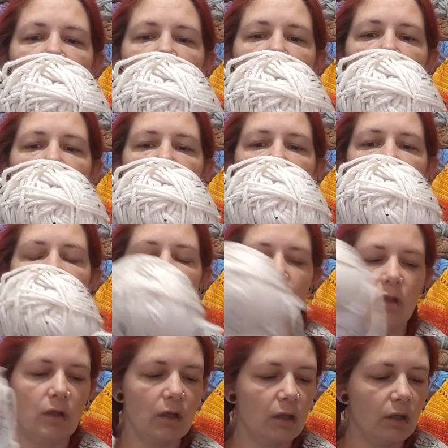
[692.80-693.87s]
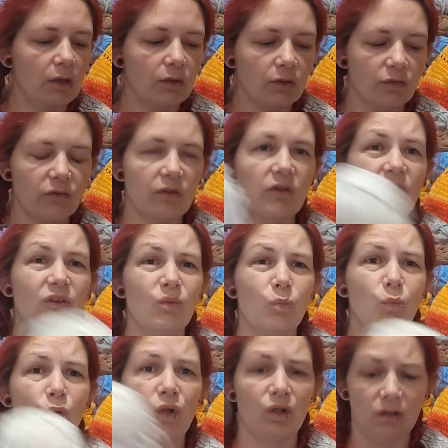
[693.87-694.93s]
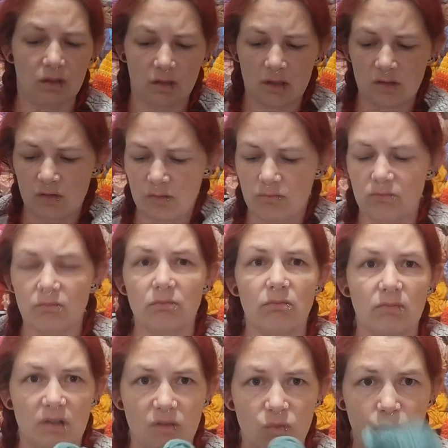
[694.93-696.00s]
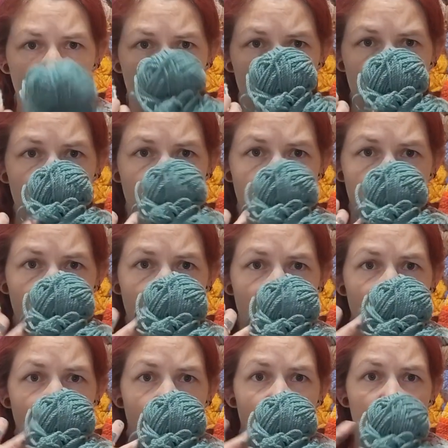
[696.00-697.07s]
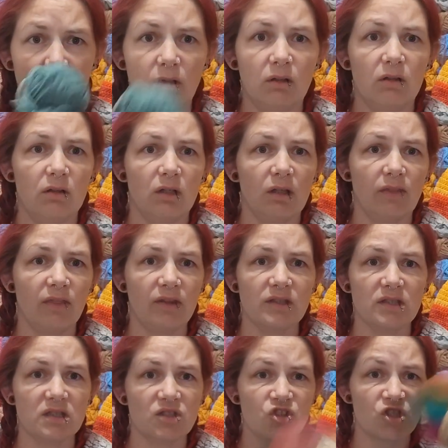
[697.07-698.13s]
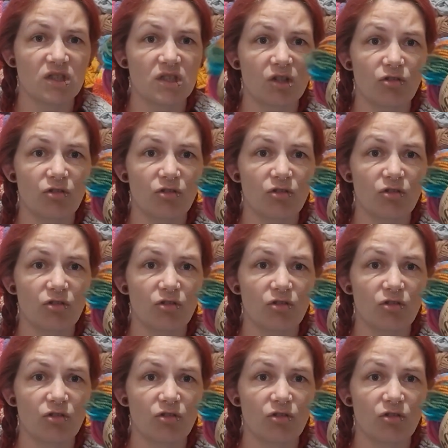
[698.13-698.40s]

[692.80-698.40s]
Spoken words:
is, because this is wool, this one here is wool. This is just